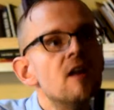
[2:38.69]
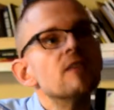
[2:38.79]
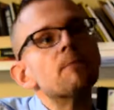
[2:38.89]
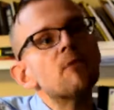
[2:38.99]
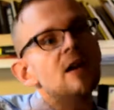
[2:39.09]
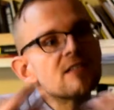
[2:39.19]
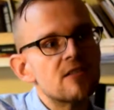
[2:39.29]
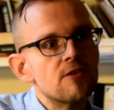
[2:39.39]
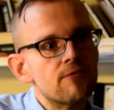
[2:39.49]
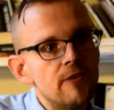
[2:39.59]
the process
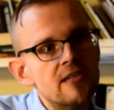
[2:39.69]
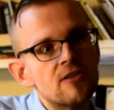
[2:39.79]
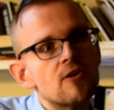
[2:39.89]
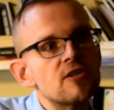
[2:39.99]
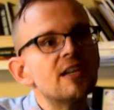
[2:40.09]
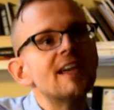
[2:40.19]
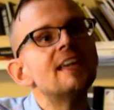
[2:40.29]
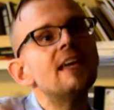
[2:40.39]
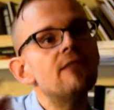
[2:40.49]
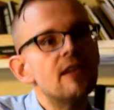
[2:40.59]
of researching and
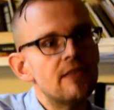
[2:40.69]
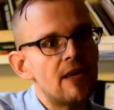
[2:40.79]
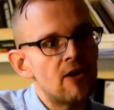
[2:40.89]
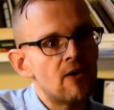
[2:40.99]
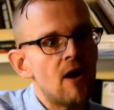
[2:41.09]
giving their